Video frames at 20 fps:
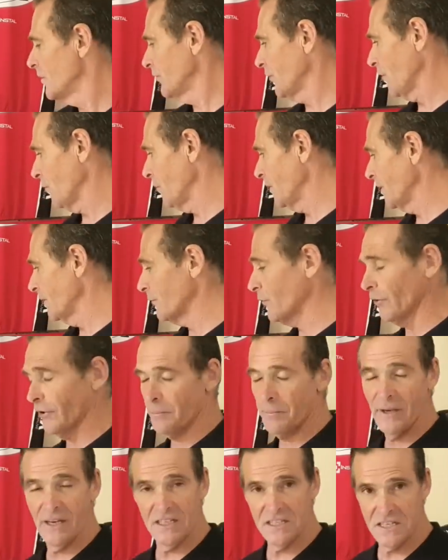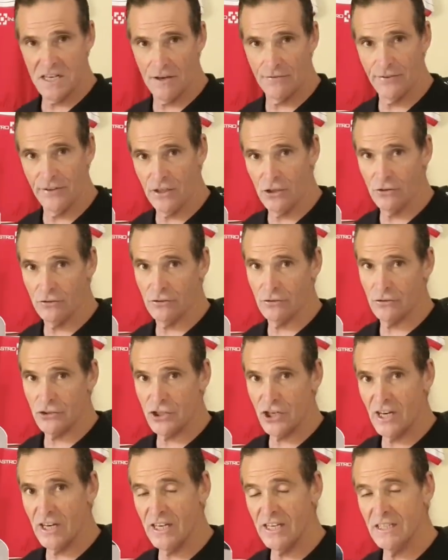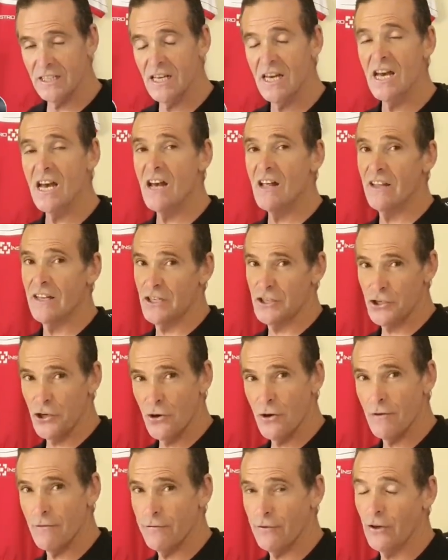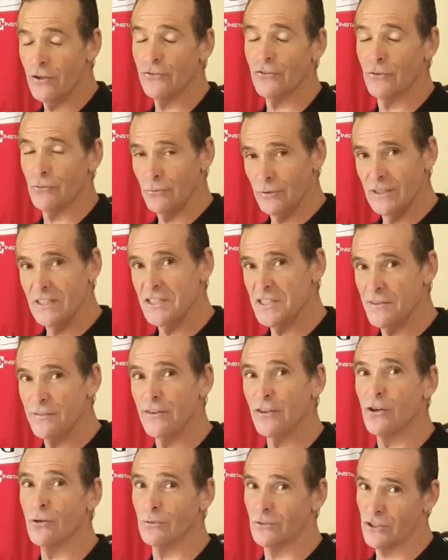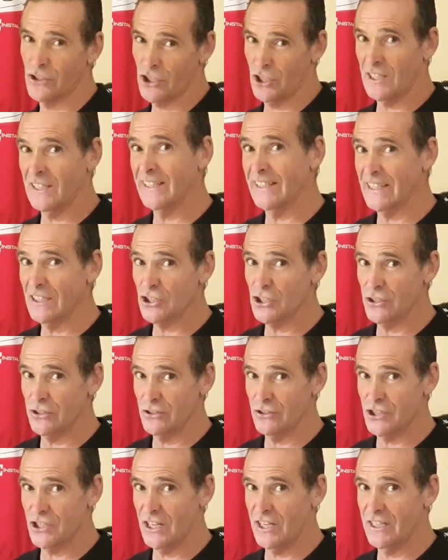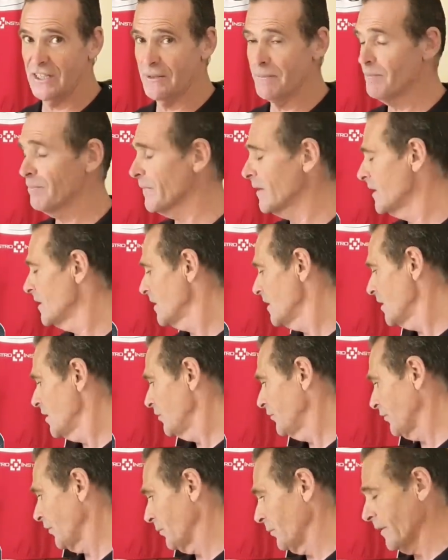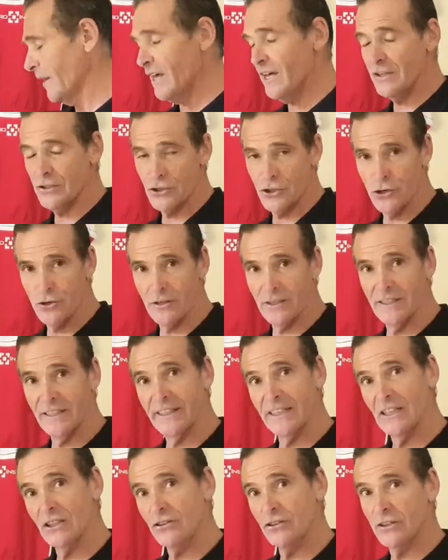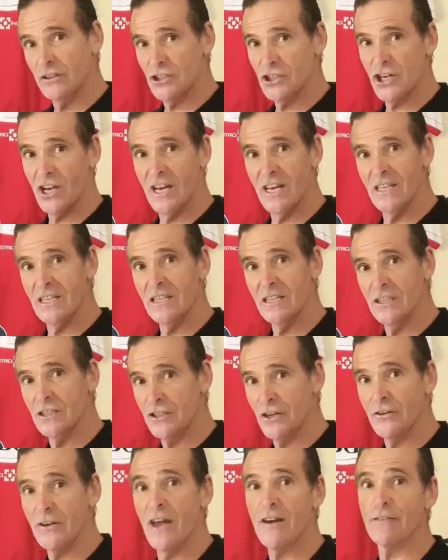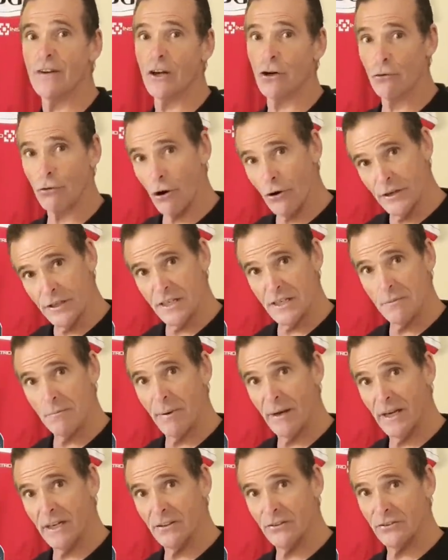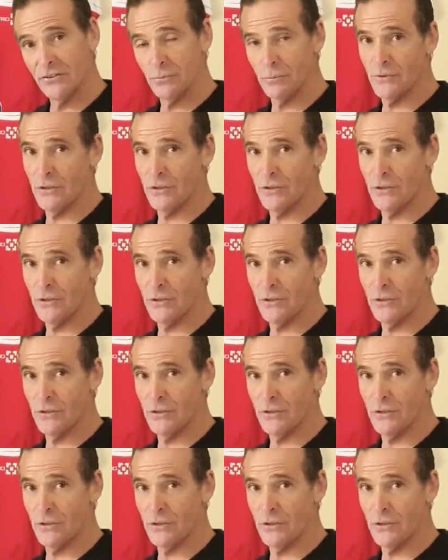So when you've got the PTFE on your chain and dirt finds it really difficult to cling to your chain. So without dirt clinging to your chain, you don't have a grinding paste